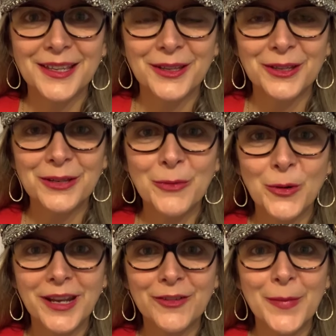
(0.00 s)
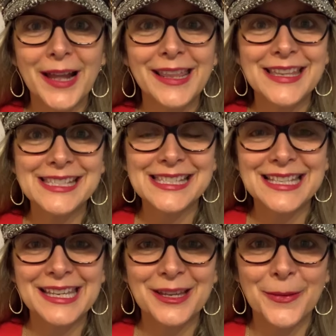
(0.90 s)
Good morning, everybody. This is
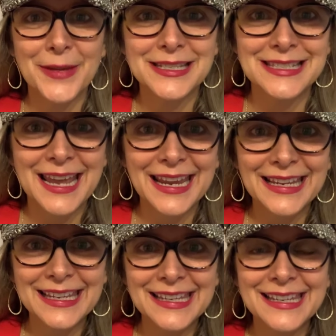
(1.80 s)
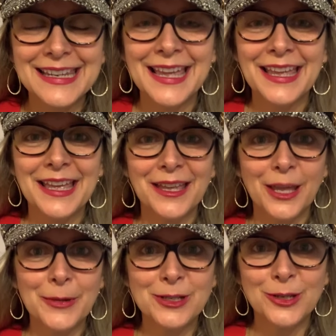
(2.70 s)
Kim Dahnke
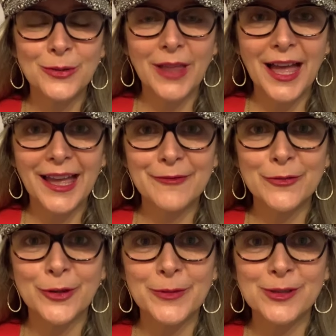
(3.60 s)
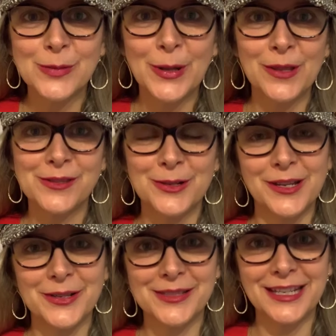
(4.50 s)
coming to you live from the Shibboleth
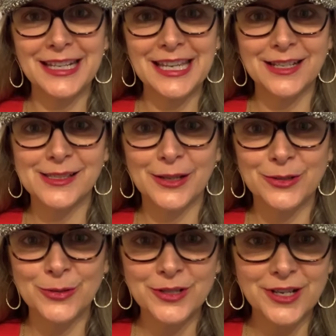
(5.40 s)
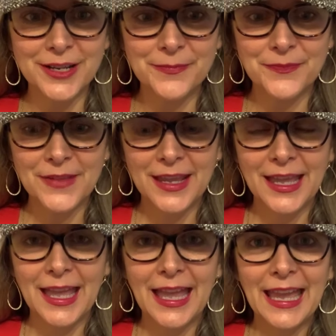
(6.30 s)
Studios in Kennesaw, Georgia.
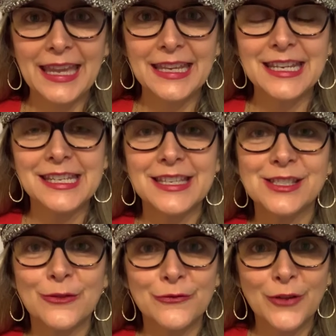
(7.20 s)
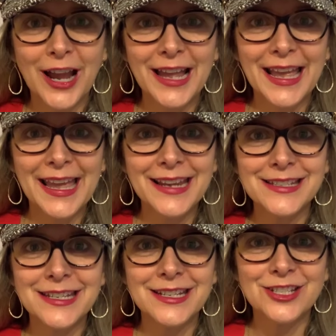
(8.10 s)
It is Friday,
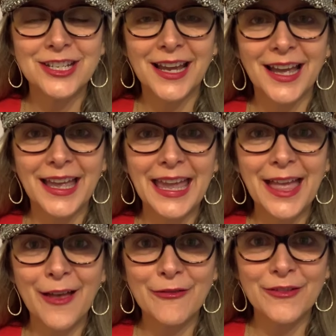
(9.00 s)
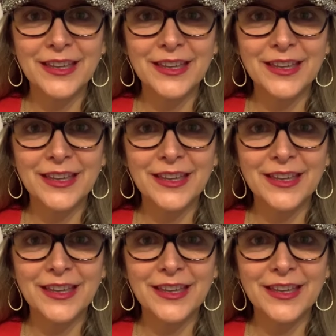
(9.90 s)
TGIF.